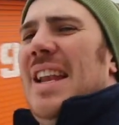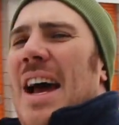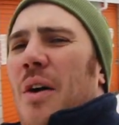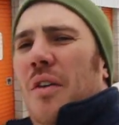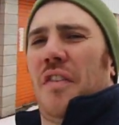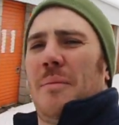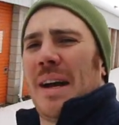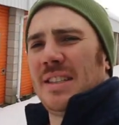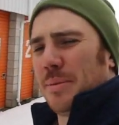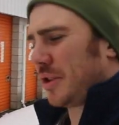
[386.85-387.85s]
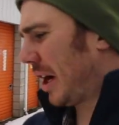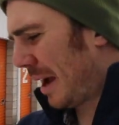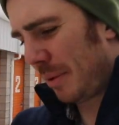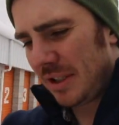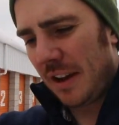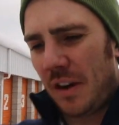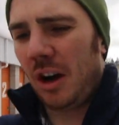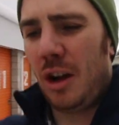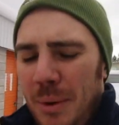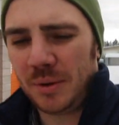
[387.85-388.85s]
Now, for my subscribers,
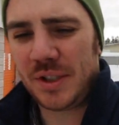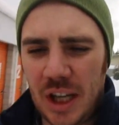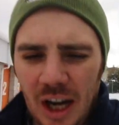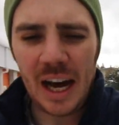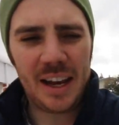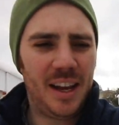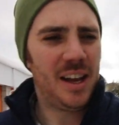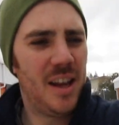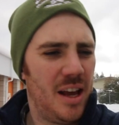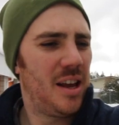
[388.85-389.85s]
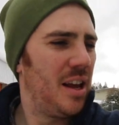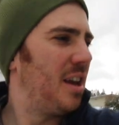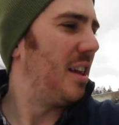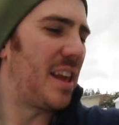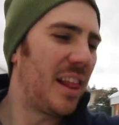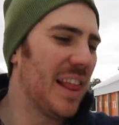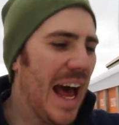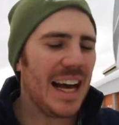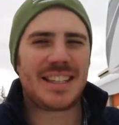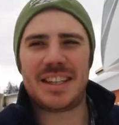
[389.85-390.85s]
I've almost got the
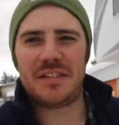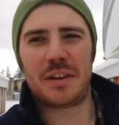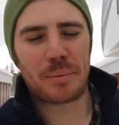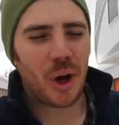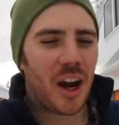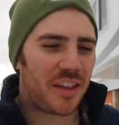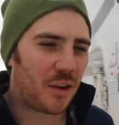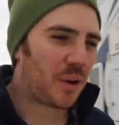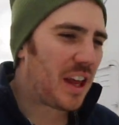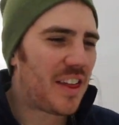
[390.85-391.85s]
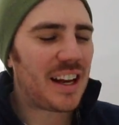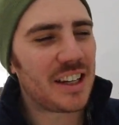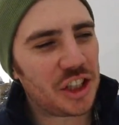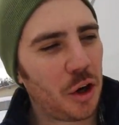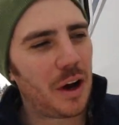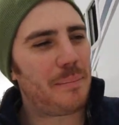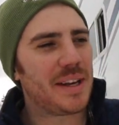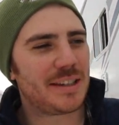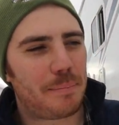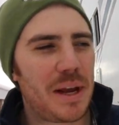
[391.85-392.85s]
last of the product. The only thing to show up
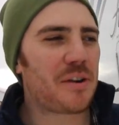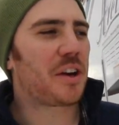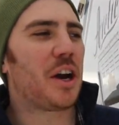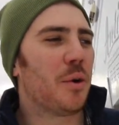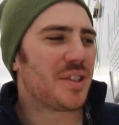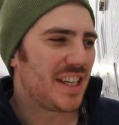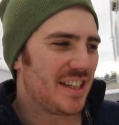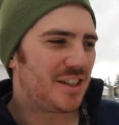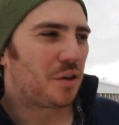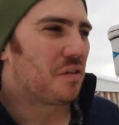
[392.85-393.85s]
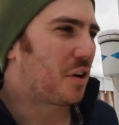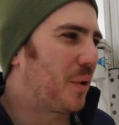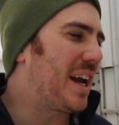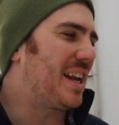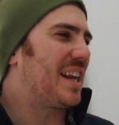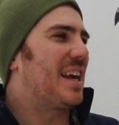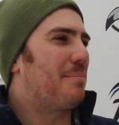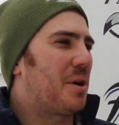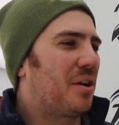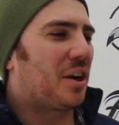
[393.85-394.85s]
is beer cozies. So if you're waiting to
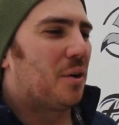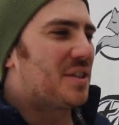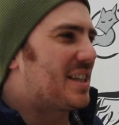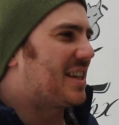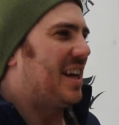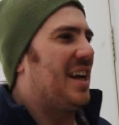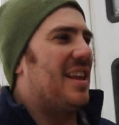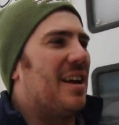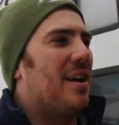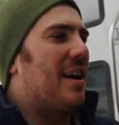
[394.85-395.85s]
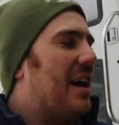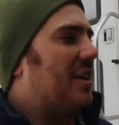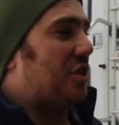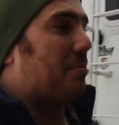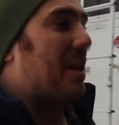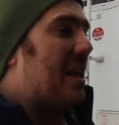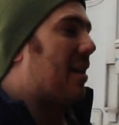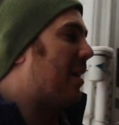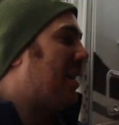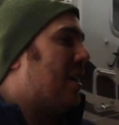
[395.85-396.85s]
get beer cozies, they should be
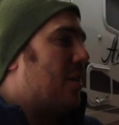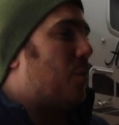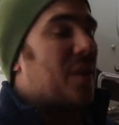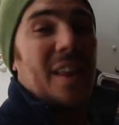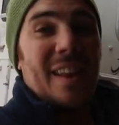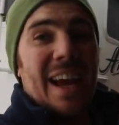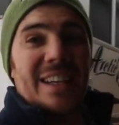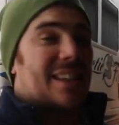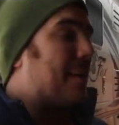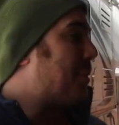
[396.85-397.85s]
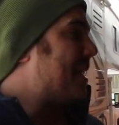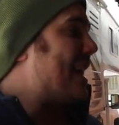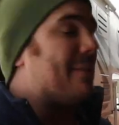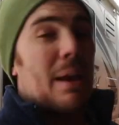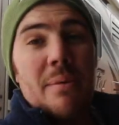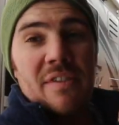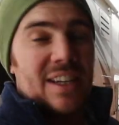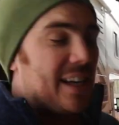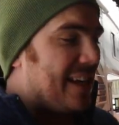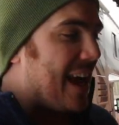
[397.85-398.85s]
here within the next couple days, maybe
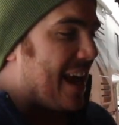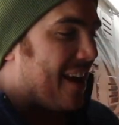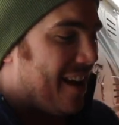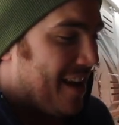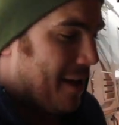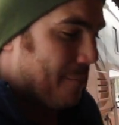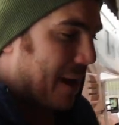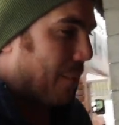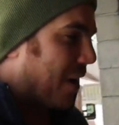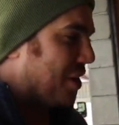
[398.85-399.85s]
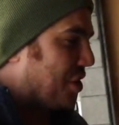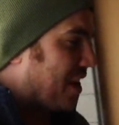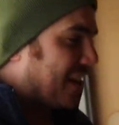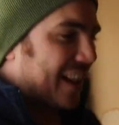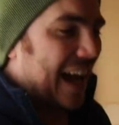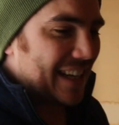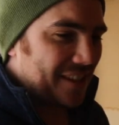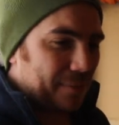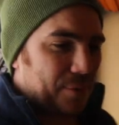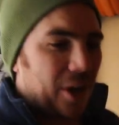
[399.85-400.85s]
even today. But I want to show you the last
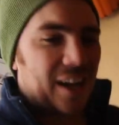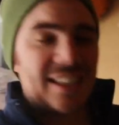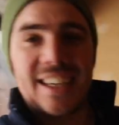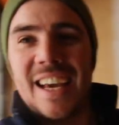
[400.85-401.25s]
of the product in